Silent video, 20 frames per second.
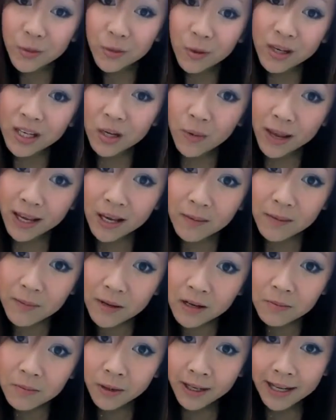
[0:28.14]
When you wake up in
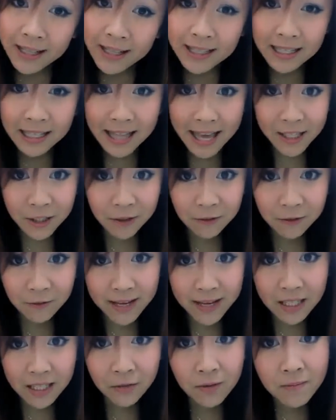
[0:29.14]
the morning to cleanse your
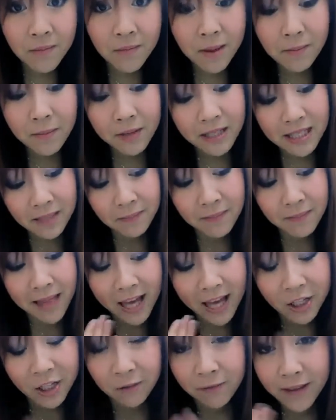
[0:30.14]
face, remember to
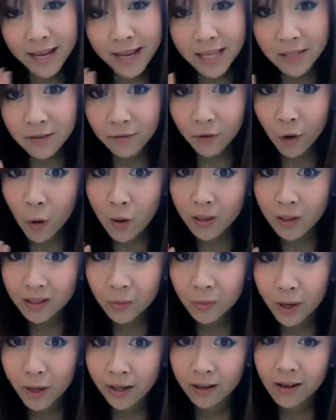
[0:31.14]
splash your face with
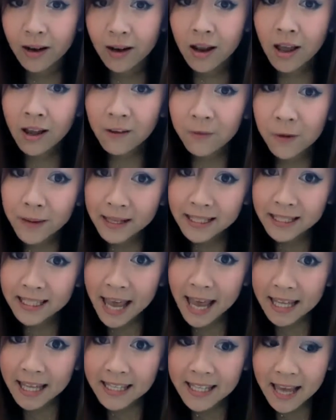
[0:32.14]
cold water for about
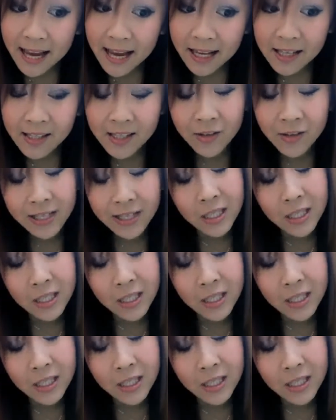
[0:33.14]
ten seconds so the